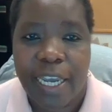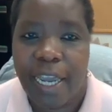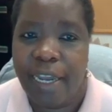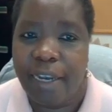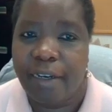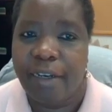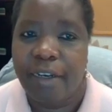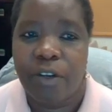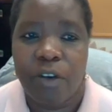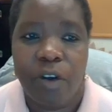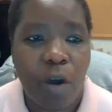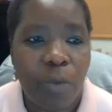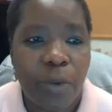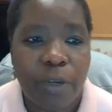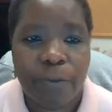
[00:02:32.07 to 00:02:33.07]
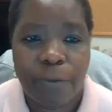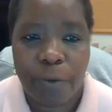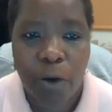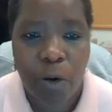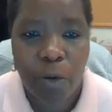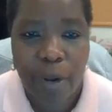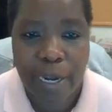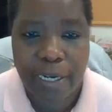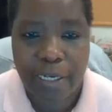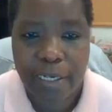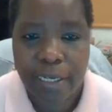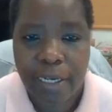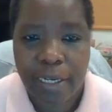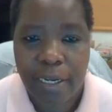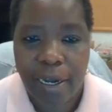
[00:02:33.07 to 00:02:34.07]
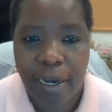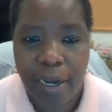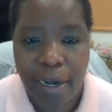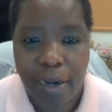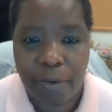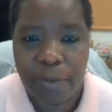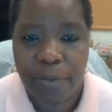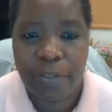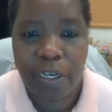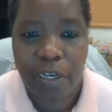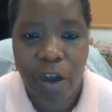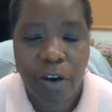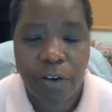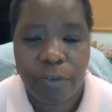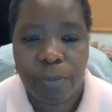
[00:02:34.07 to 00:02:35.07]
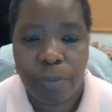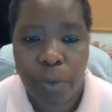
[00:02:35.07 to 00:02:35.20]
And going forward with a lot